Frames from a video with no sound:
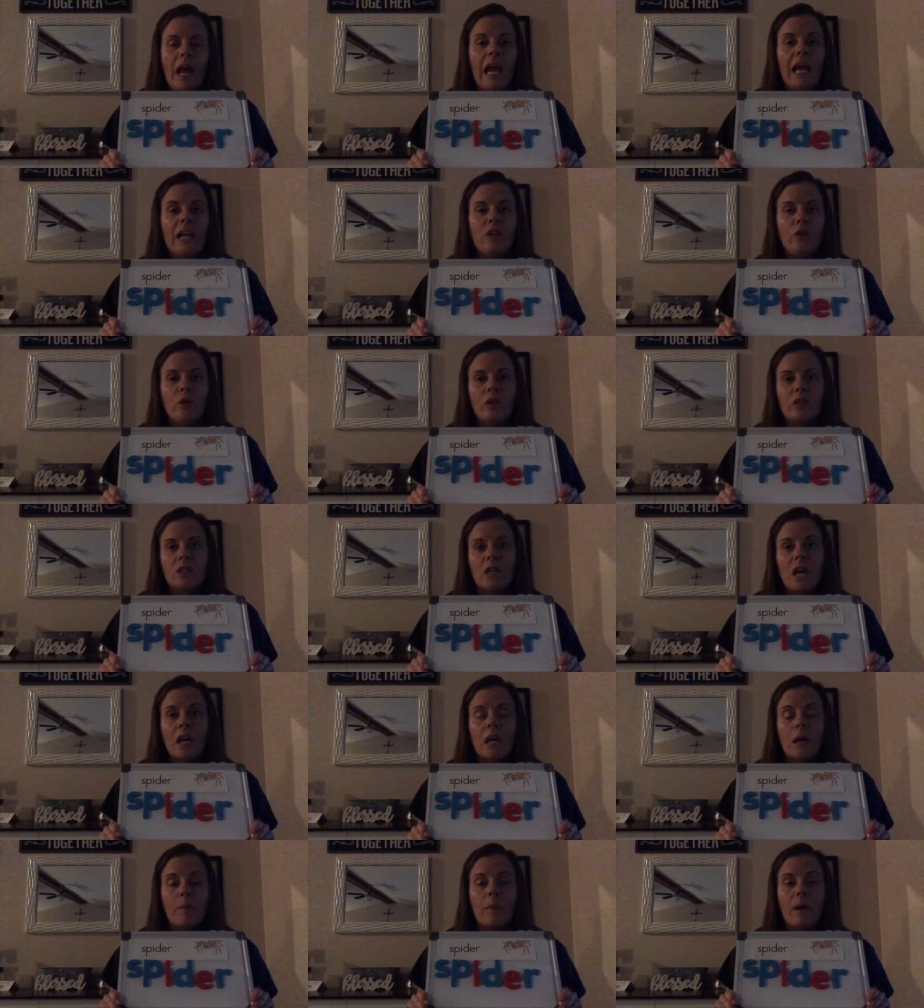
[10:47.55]
And you can
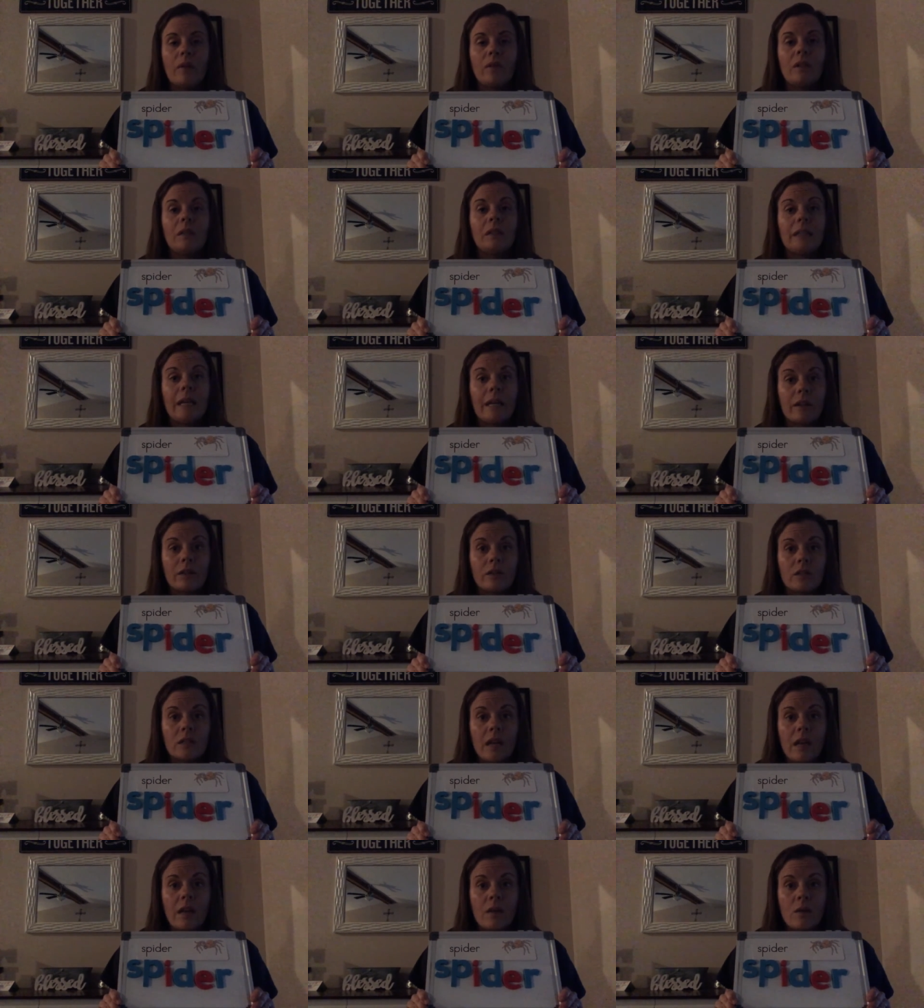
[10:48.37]
talk about the letter
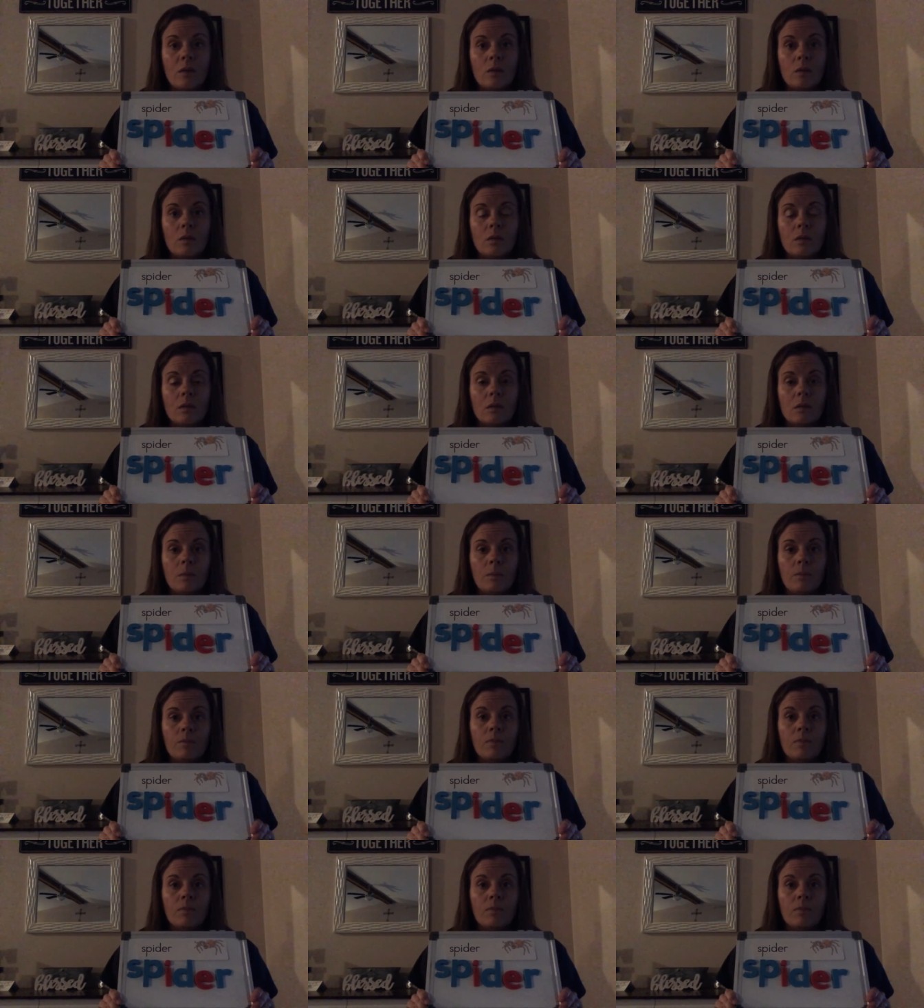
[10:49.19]
sounds.